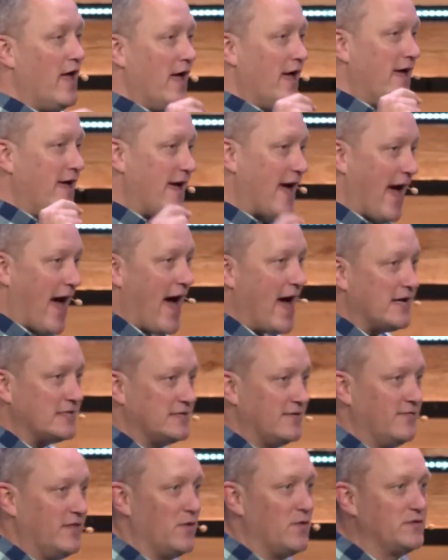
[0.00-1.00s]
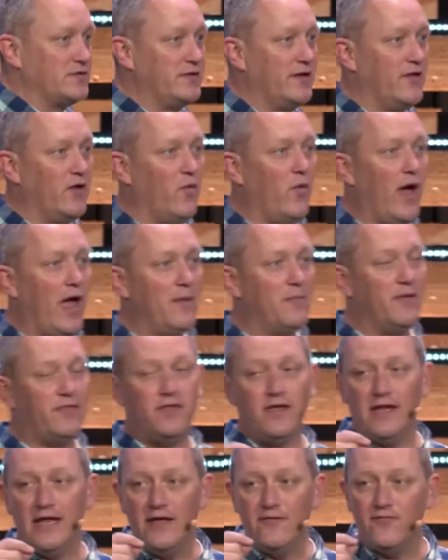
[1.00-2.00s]
He asked if there was another way, but
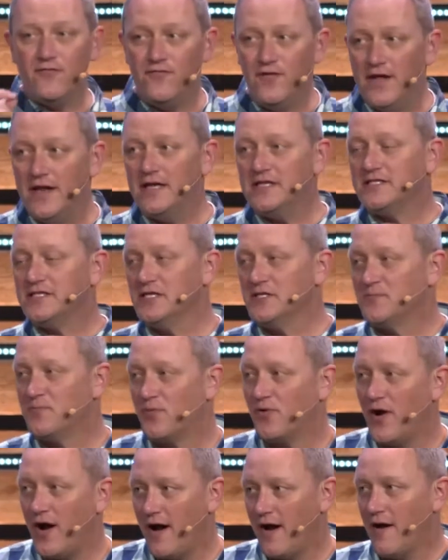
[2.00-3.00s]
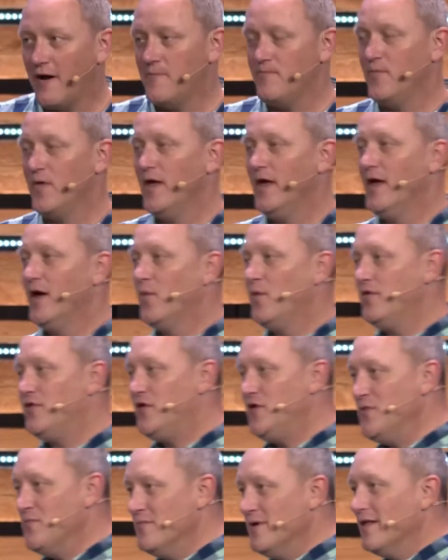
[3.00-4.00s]
then he finished his prayer with
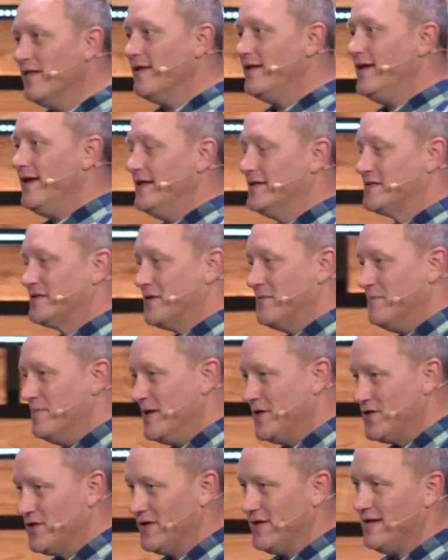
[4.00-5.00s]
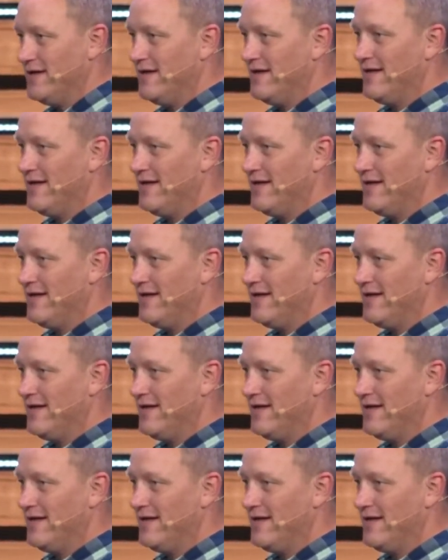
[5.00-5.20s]
humility and submission.